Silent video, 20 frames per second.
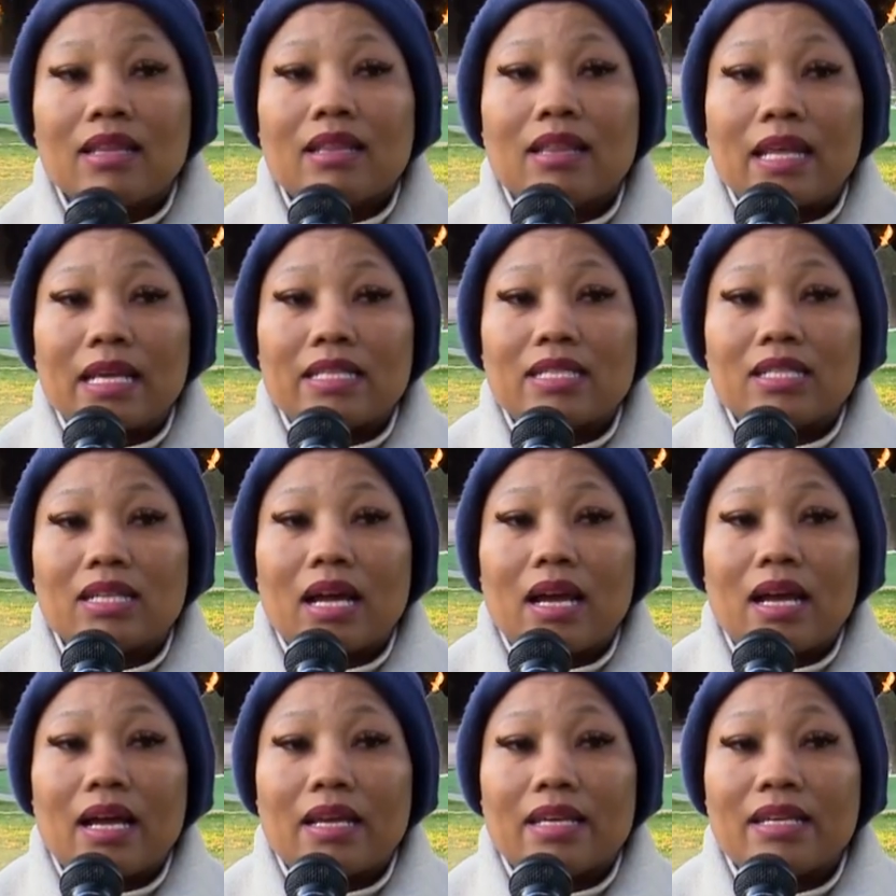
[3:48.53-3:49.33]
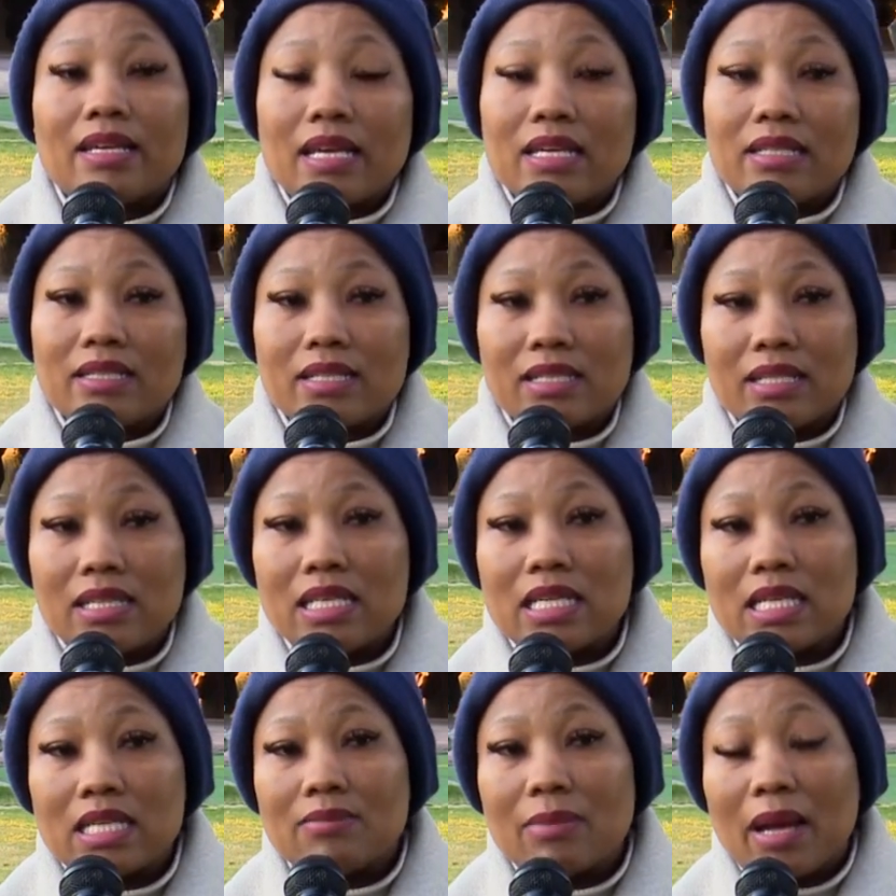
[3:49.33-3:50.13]
that uh, he can
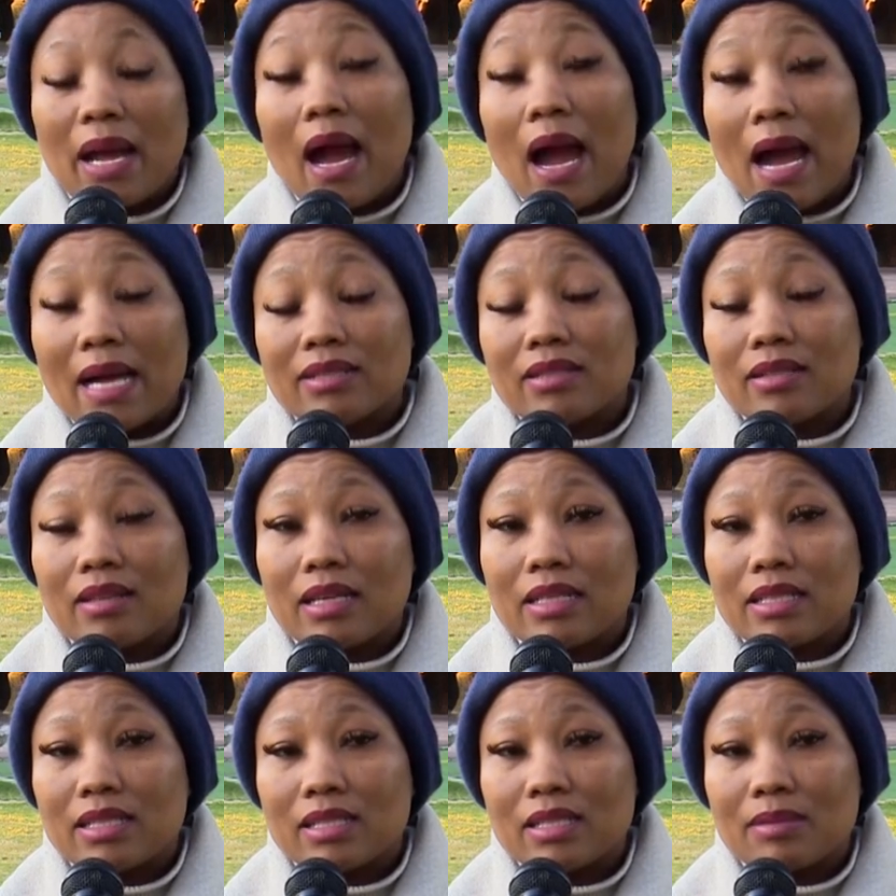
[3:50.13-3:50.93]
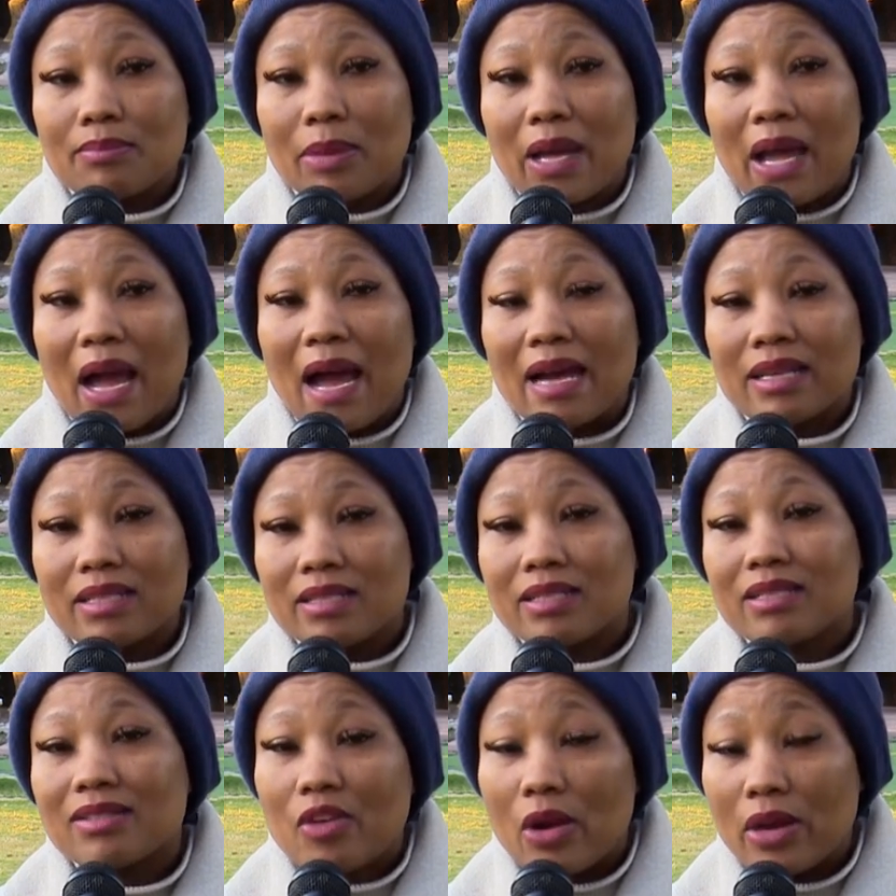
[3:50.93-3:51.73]
see in my heart that my
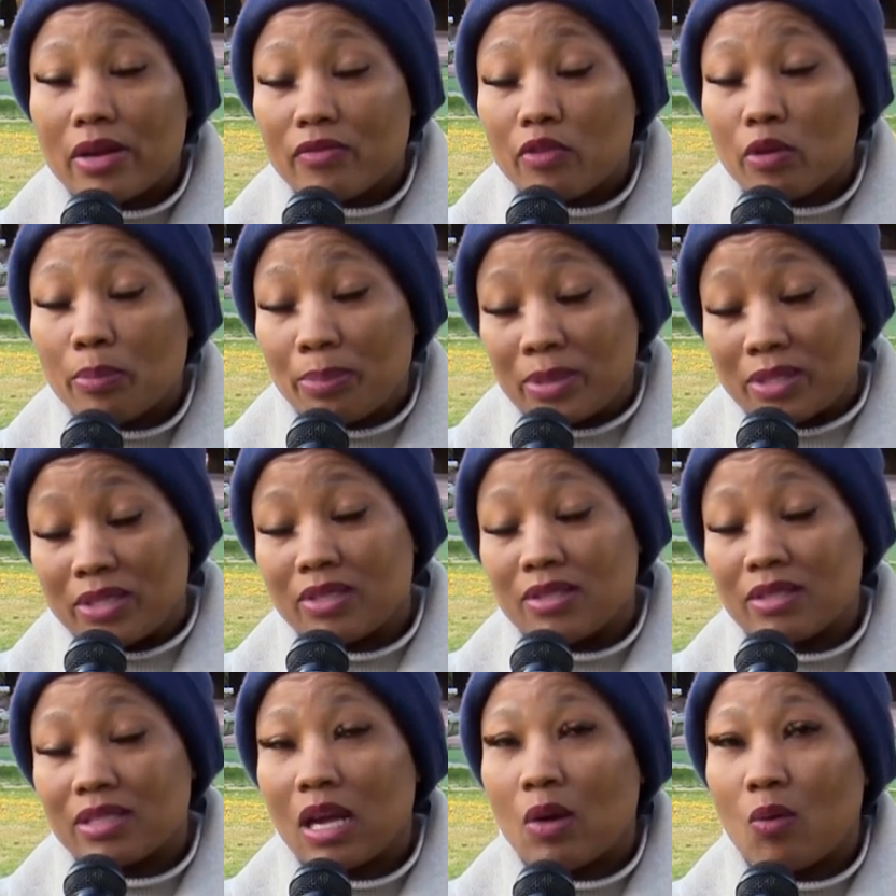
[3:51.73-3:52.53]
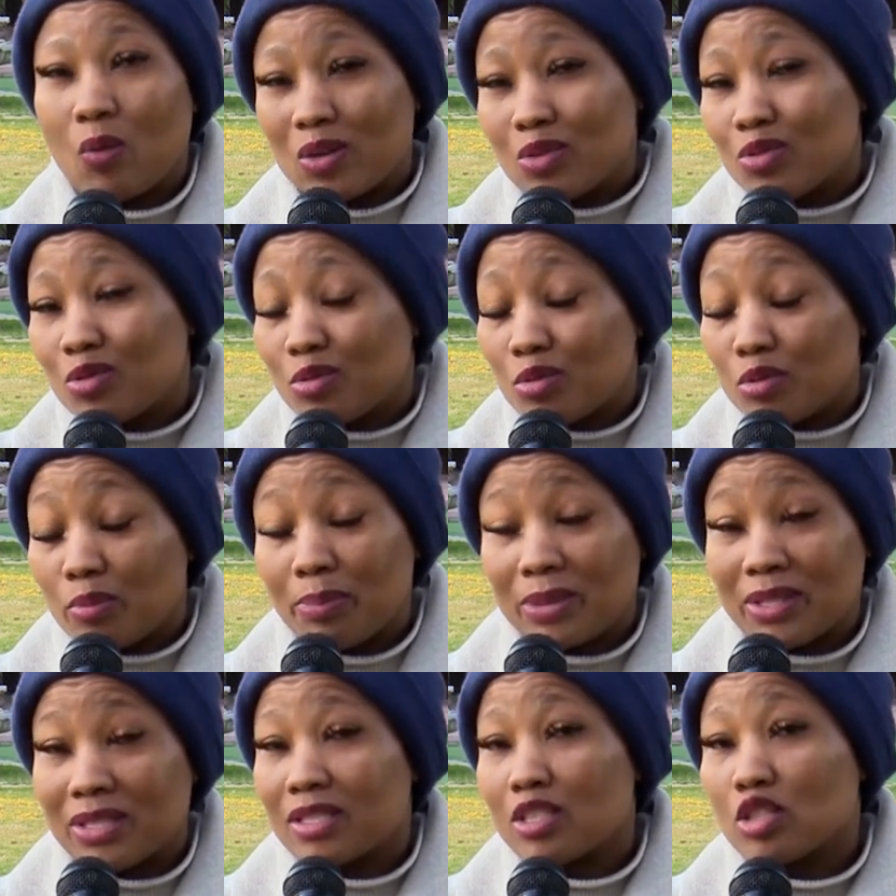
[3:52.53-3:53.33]
heart is crying for business I want to do
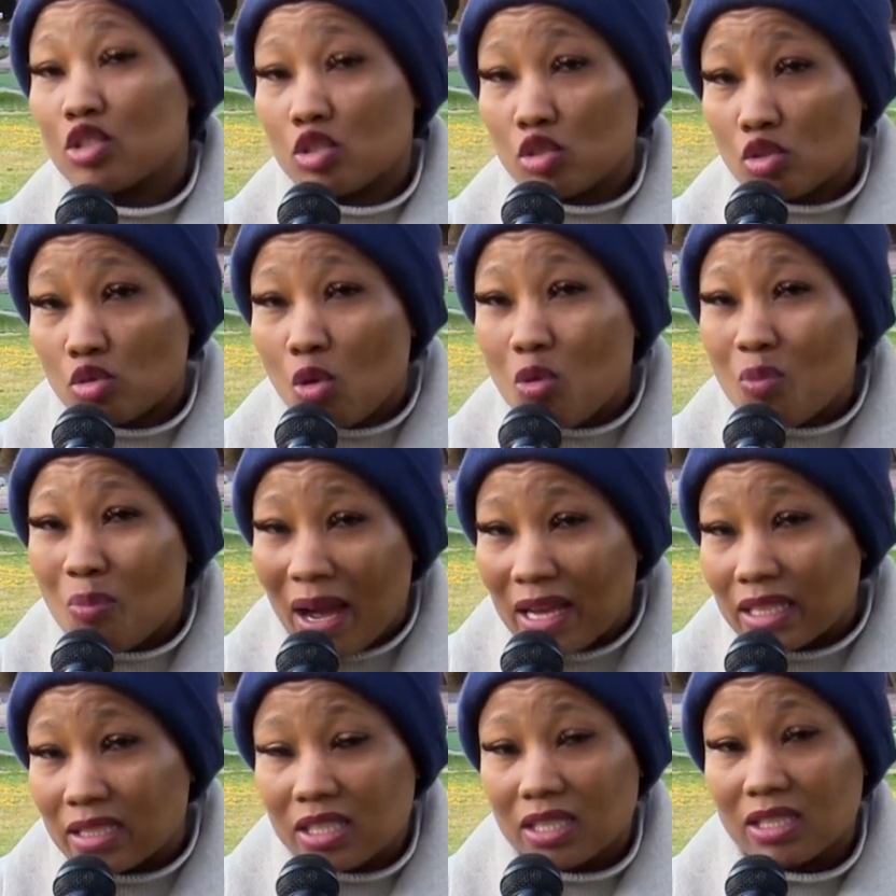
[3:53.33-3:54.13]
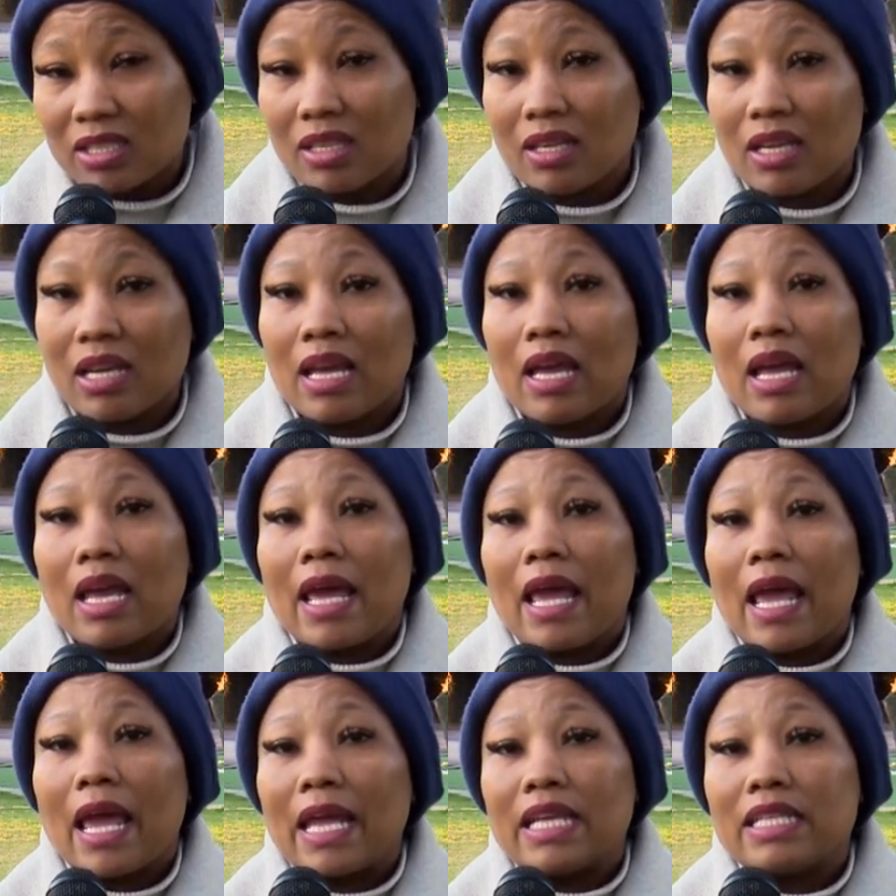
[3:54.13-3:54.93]
business so much
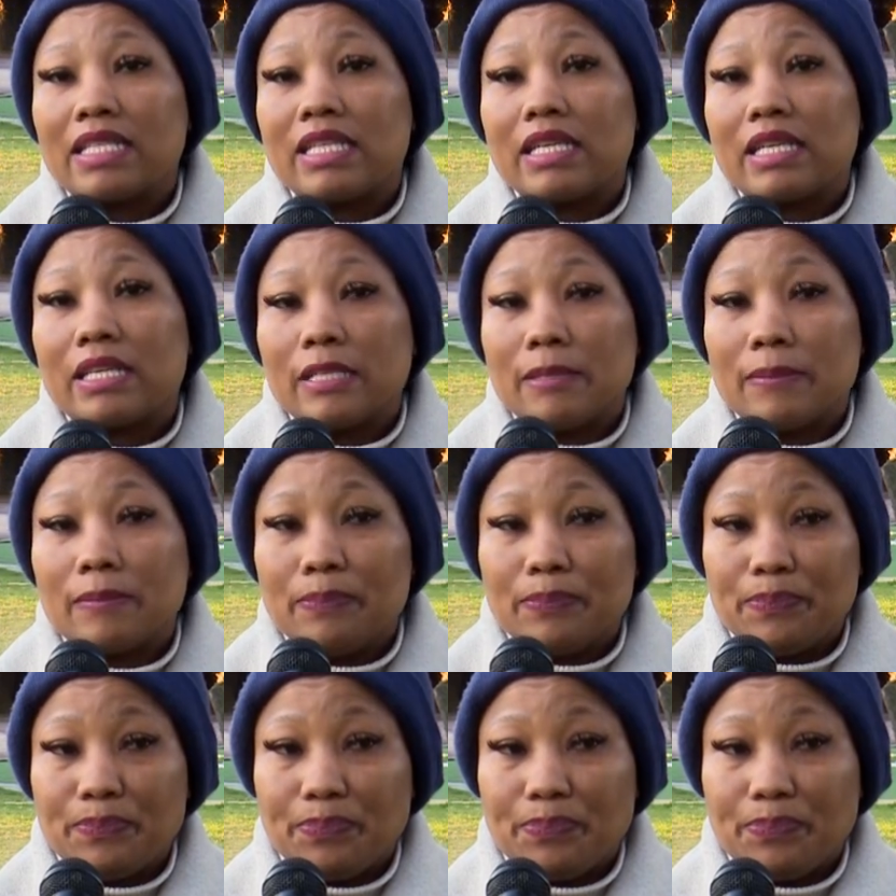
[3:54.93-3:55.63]
and he